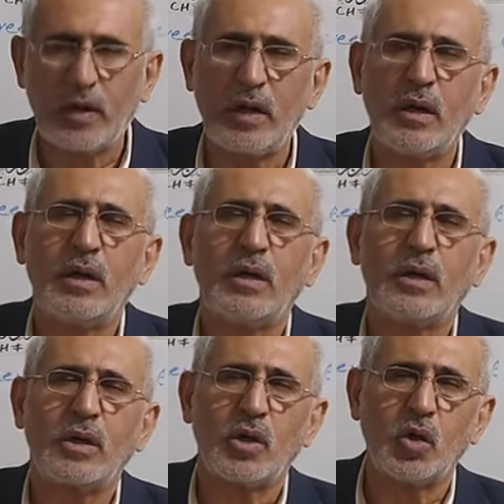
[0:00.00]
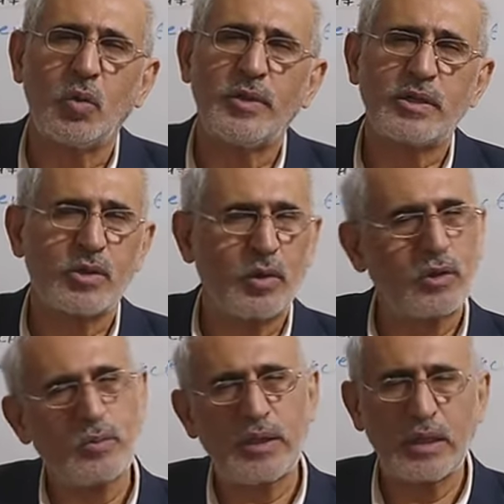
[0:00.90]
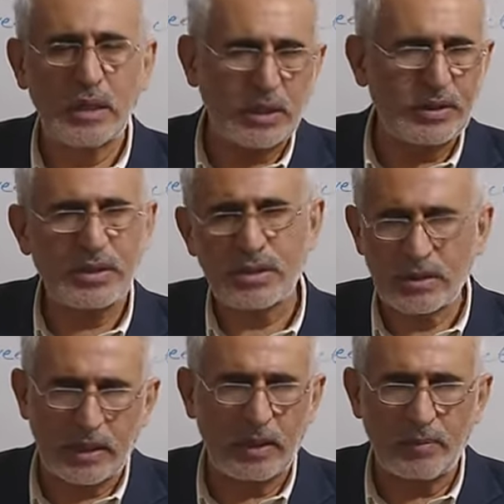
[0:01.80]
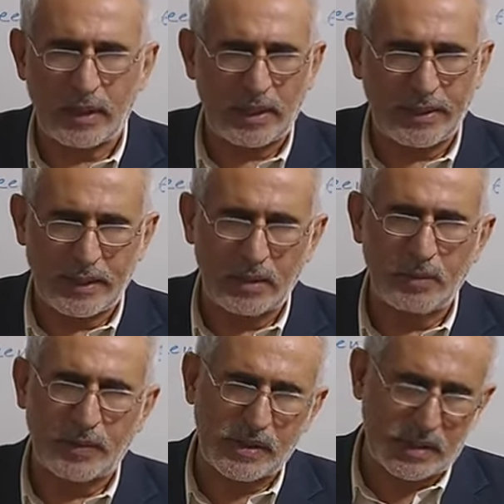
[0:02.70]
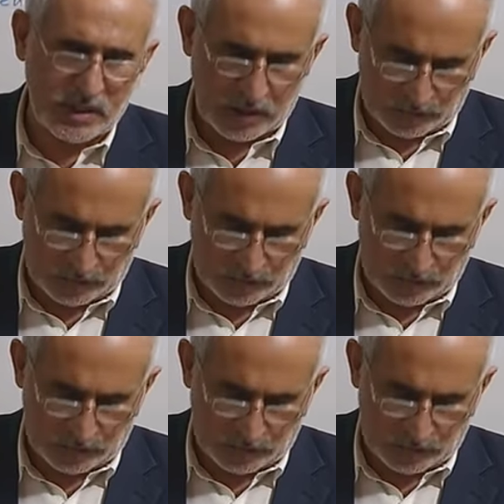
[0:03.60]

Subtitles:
the globe is going to be increased day by day in the presence